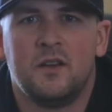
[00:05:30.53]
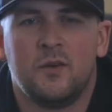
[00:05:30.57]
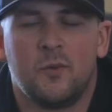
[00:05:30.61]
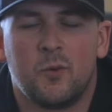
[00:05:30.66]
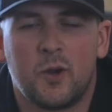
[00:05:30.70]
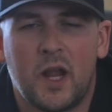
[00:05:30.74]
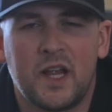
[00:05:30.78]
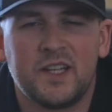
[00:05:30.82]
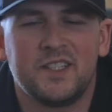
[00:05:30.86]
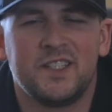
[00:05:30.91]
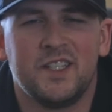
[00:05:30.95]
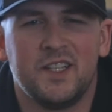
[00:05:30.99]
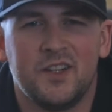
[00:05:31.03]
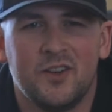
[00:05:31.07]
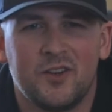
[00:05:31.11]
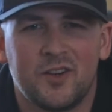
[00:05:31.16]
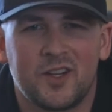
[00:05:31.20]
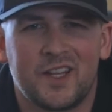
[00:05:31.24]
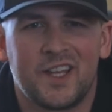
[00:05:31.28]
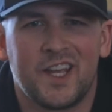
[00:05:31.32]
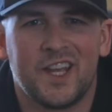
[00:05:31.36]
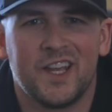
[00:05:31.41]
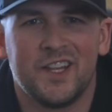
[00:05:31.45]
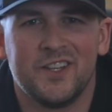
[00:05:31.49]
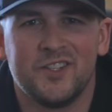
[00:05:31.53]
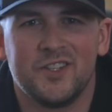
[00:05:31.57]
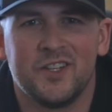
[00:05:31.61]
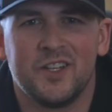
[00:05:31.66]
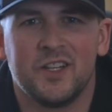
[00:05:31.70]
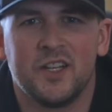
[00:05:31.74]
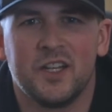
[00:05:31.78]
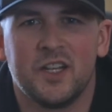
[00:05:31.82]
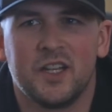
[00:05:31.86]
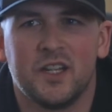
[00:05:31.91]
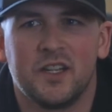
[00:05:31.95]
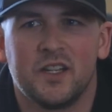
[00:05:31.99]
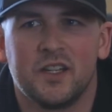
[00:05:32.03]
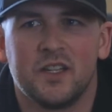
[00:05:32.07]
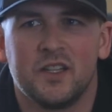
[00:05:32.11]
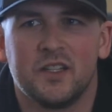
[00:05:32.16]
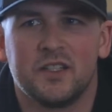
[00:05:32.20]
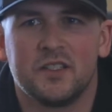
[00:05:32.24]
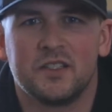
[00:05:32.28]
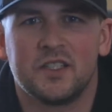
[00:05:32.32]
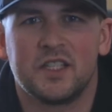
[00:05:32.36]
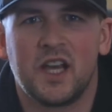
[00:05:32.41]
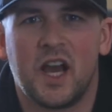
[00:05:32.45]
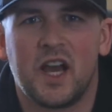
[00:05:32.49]
What I see on occasion
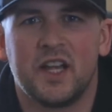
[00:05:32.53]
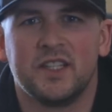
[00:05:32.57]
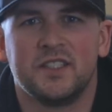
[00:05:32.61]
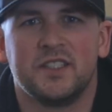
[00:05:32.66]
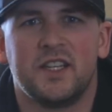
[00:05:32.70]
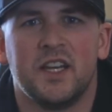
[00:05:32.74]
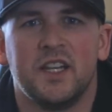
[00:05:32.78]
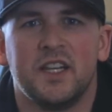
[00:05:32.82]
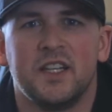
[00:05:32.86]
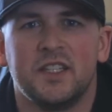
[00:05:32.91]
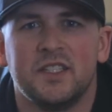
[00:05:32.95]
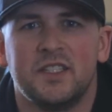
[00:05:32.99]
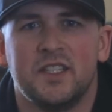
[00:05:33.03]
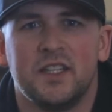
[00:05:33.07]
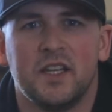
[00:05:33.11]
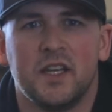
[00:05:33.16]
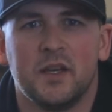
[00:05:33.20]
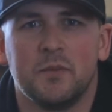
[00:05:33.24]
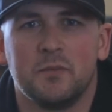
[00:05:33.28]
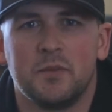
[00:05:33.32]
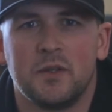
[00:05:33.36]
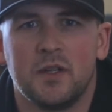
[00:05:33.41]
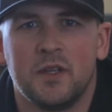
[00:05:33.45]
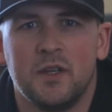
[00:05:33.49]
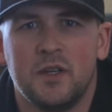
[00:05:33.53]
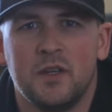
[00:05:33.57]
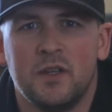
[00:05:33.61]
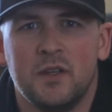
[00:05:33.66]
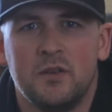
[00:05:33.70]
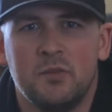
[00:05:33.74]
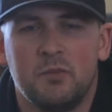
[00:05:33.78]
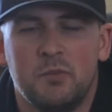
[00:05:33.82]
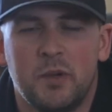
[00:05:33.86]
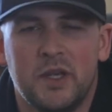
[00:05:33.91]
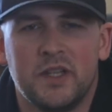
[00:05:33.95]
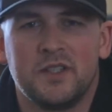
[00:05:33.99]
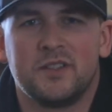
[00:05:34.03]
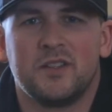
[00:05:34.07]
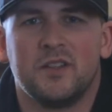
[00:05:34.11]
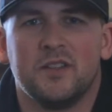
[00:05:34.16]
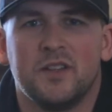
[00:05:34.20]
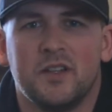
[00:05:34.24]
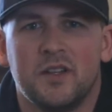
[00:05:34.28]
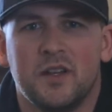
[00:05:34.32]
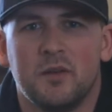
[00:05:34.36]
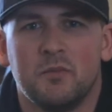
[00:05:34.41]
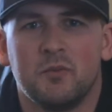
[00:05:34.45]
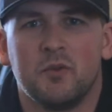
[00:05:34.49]
is guides getting tipped based
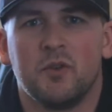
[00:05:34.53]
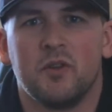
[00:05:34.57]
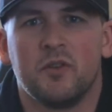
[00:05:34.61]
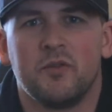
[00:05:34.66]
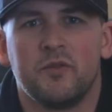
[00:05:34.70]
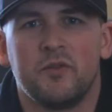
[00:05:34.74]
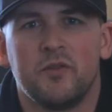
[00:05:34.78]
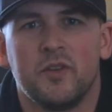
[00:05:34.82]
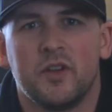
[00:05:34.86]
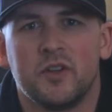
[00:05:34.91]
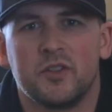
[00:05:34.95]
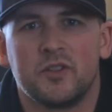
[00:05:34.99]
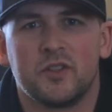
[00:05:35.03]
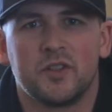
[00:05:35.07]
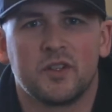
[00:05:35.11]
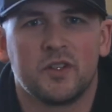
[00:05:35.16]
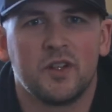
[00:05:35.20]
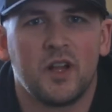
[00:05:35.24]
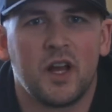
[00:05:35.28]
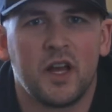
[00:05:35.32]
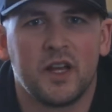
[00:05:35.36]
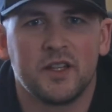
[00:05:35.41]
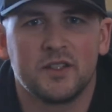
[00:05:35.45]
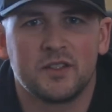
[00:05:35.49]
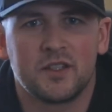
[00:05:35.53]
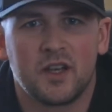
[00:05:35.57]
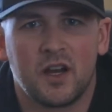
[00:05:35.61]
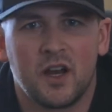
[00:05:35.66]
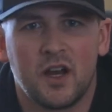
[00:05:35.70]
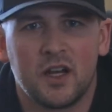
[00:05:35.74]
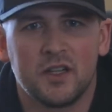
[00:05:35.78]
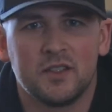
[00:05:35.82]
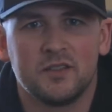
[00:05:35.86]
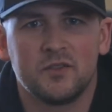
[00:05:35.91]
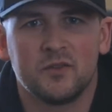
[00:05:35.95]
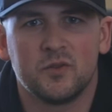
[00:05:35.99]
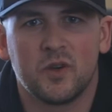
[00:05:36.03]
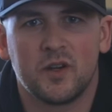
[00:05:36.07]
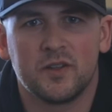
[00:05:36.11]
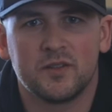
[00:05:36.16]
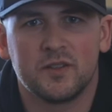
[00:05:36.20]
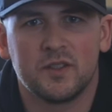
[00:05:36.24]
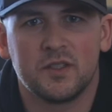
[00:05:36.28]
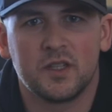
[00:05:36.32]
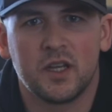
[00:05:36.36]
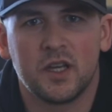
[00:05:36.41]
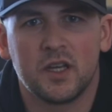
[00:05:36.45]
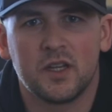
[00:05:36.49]
on the number of fish the clients caught throughout
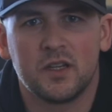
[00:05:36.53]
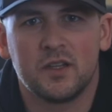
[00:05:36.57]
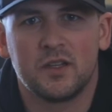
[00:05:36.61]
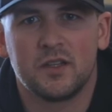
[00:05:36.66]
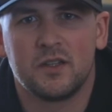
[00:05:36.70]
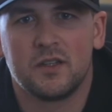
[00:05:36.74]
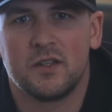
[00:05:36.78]
the day.